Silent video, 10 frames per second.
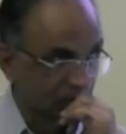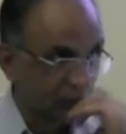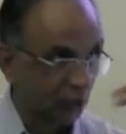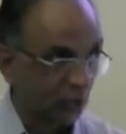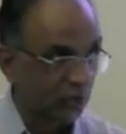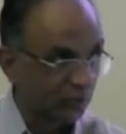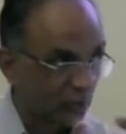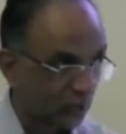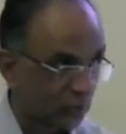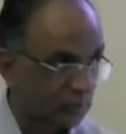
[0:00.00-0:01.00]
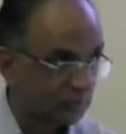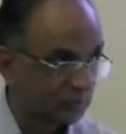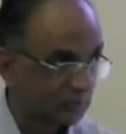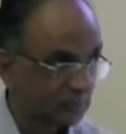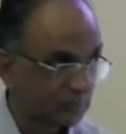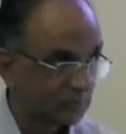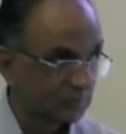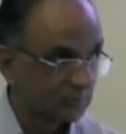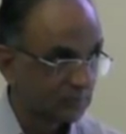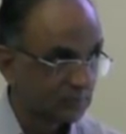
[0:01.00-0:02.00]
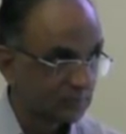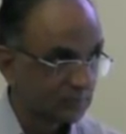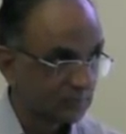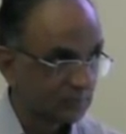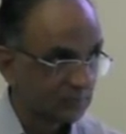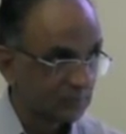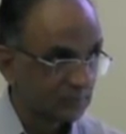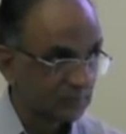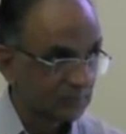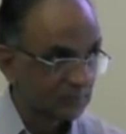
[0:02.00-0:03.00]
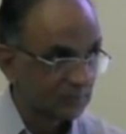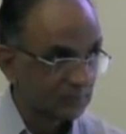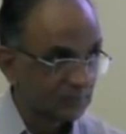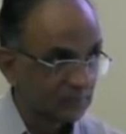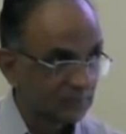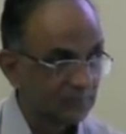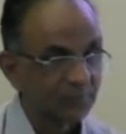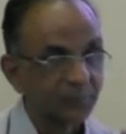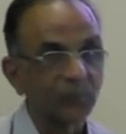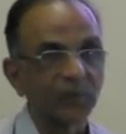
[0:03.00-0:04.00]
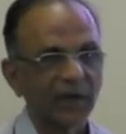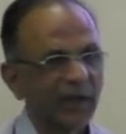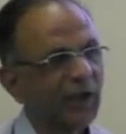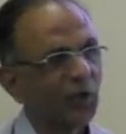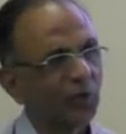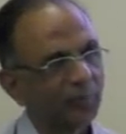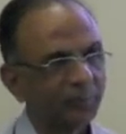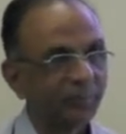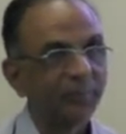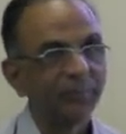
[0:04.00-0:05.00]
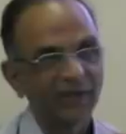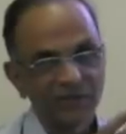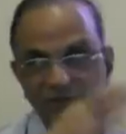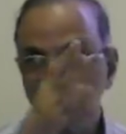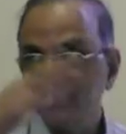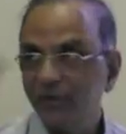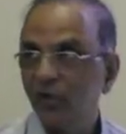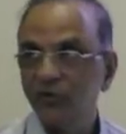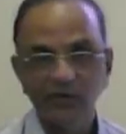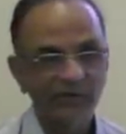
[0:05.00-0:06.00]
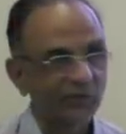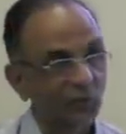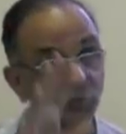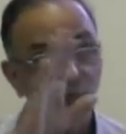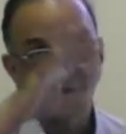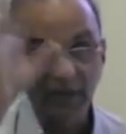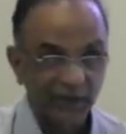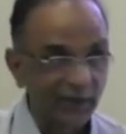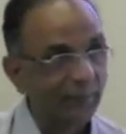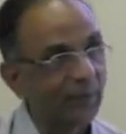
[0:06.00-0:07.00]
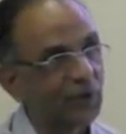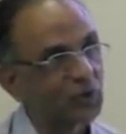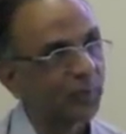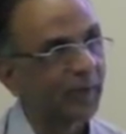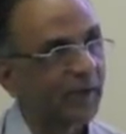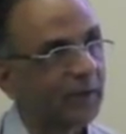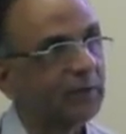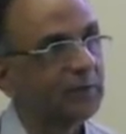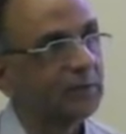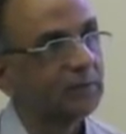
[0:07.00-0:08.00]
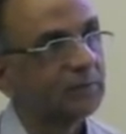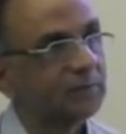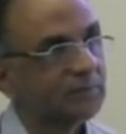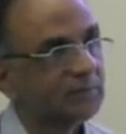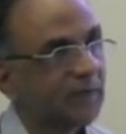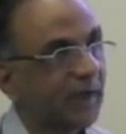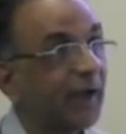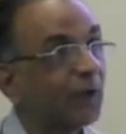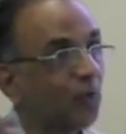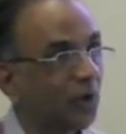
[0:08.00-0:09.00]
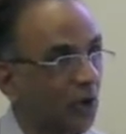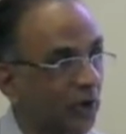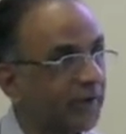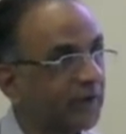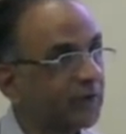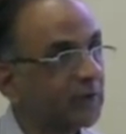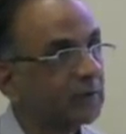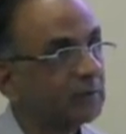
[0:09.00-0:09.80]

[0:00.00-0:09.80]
You know or you don't know? No, but I can't. any no. Patients come in all sizes. So if you say any number, it should be right. 8 watt donkeys.